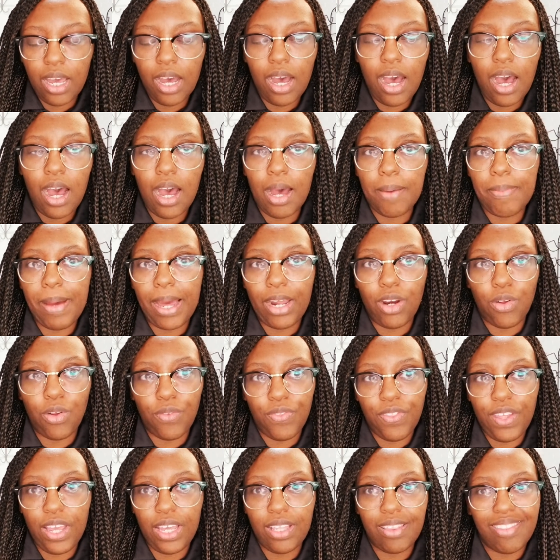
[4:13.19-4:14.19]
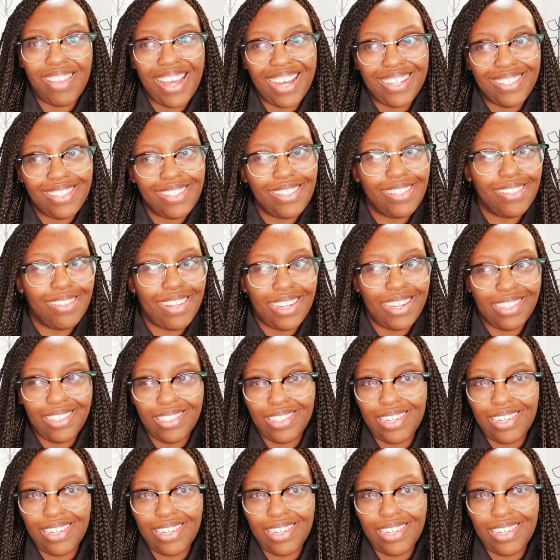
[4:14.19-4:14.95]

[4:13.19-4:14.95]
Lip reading: I don't think that's